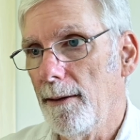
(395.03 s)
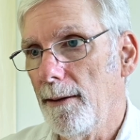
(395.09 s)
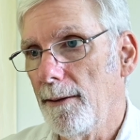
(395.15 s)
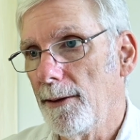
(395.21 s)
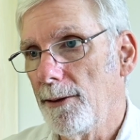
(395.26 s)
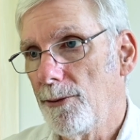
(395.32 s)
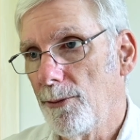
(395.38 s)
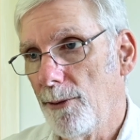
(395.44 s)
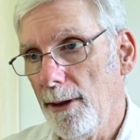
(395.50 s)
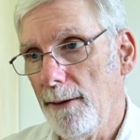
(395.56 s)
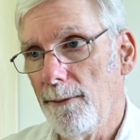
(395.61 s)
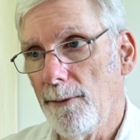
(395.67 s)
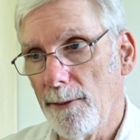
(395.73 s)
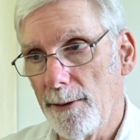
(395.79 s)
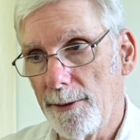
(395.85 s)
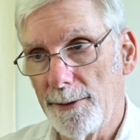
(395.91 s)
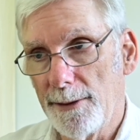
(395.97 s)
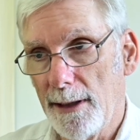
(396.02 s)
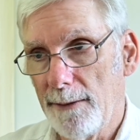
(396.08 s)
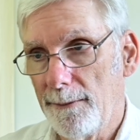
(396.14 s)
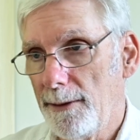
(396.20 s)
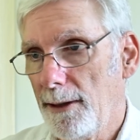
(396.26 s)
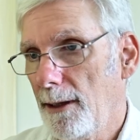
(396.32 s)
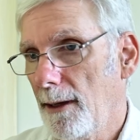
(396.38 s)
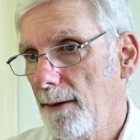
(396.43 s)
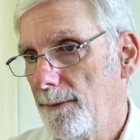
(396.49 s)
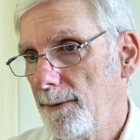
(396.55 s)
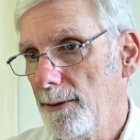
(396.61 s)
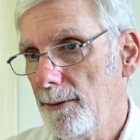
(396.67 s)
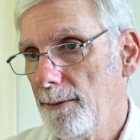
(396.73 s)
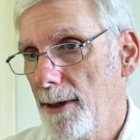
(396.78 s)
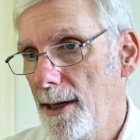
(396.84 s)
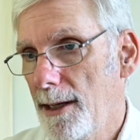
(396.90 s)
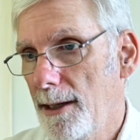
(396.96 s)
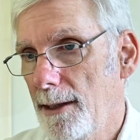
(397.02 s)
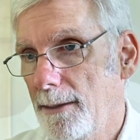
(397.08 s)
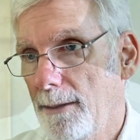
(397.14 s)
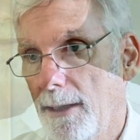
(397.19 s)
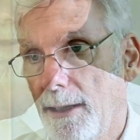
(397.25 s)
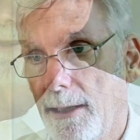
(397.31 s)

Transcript: the 24 to 70 f2.8.